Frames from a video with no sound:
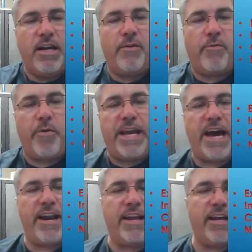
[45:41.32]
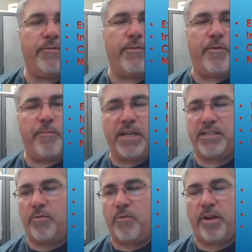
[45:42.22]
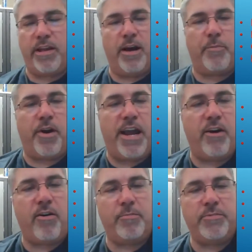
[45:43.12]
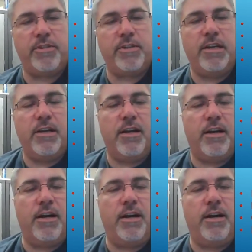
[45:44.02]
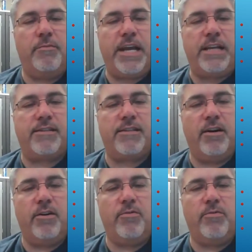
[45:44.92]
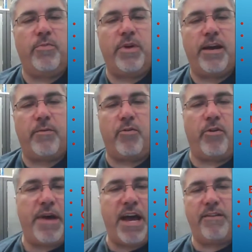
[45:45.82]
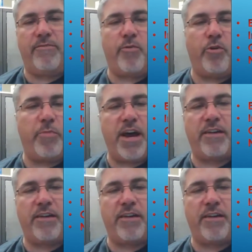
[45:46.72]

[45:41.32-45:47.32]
And when we got it in, we were missing one of the upper A-arms. And so we kept going back and forth.